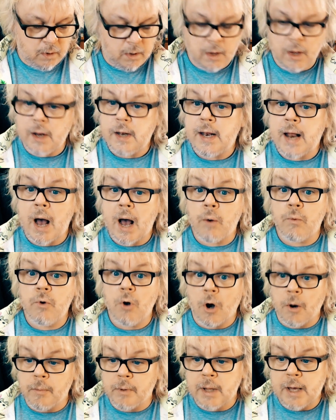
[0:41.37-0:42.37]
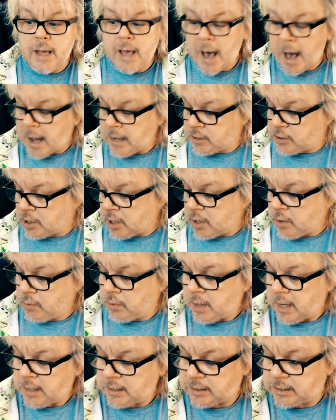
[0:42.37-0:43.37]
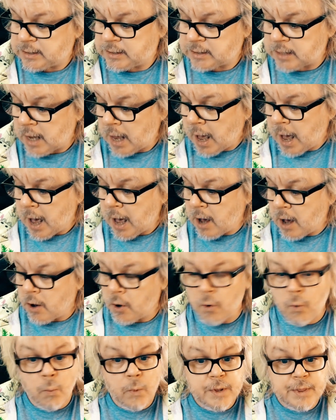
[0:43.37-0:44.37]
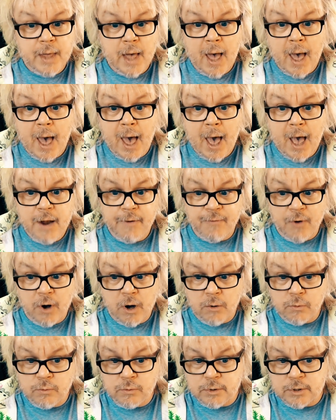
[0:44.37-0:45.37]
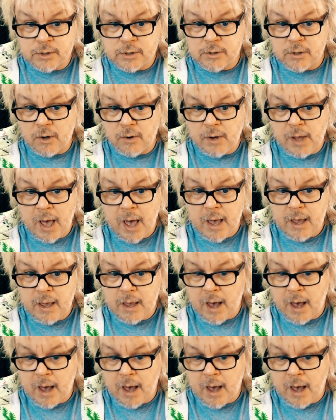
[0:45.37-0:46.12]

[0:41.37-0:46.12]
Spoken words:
Normally I do this with headphones, okay,